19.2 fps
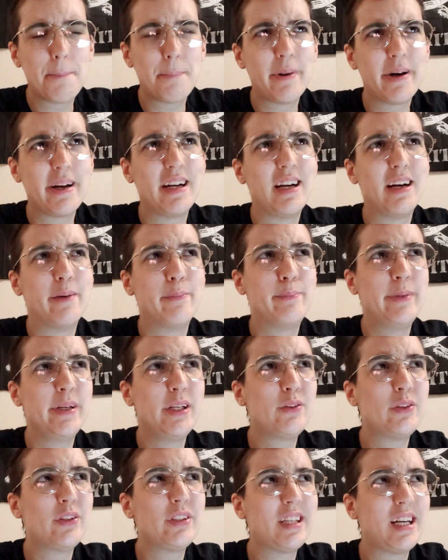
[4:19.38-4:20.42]
but a big
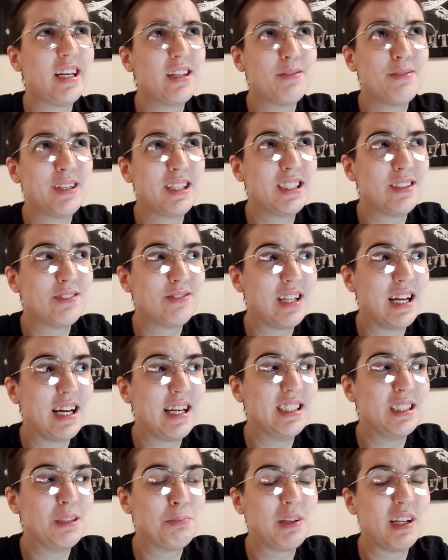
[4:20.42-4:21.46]
old side effect of that
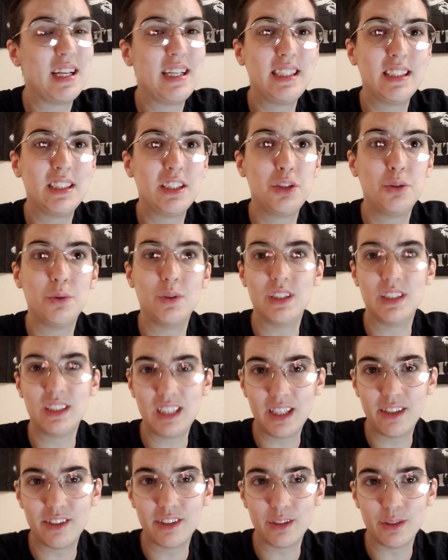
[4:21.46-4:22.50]
is playing into a
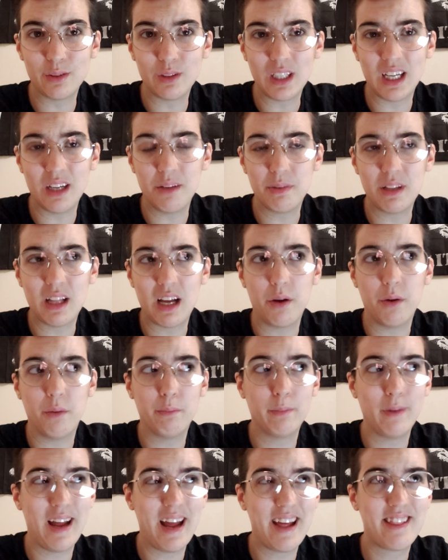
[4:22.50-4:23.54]
stereotype that
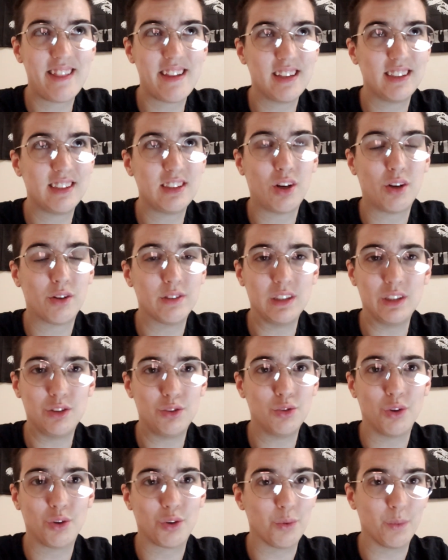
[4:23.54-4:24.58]
atheists already
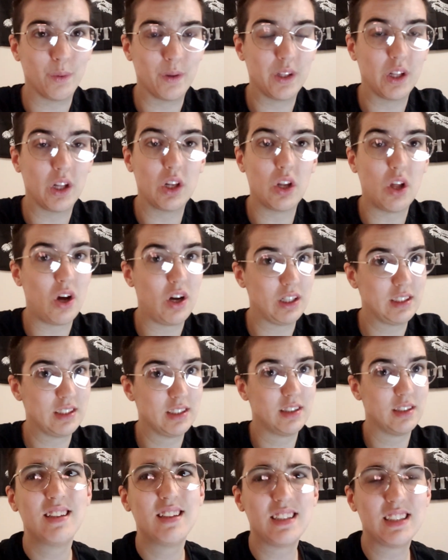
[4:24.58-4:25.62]
struggle with a lot.
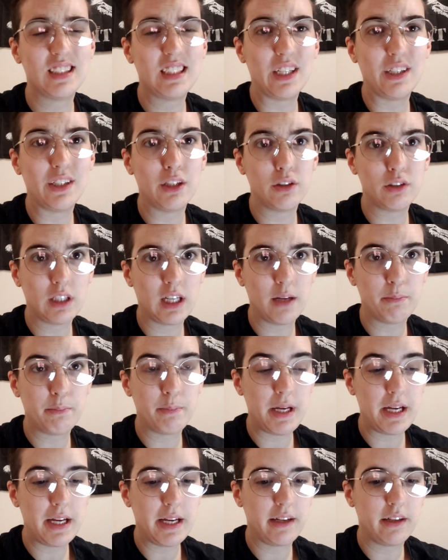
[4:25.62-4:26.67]
The stereotype
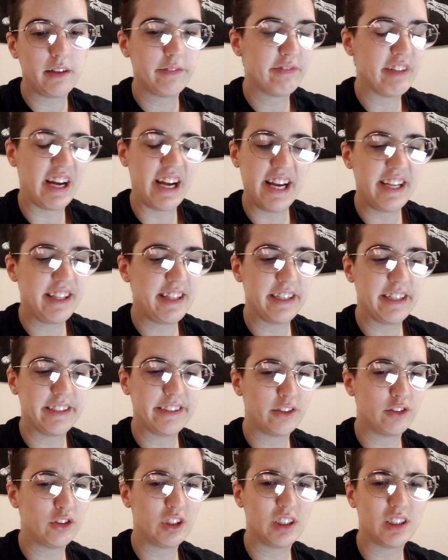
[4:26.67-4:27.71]
being that atheists
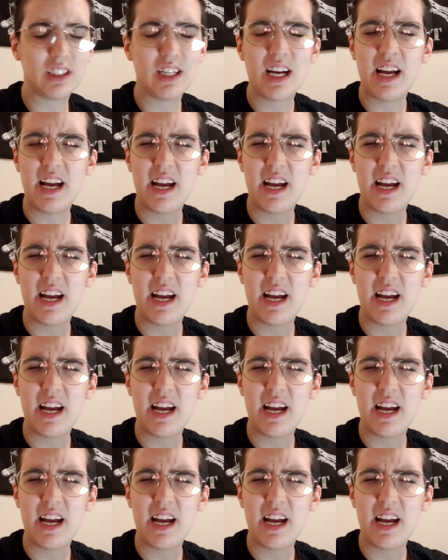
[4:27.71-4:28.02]
are just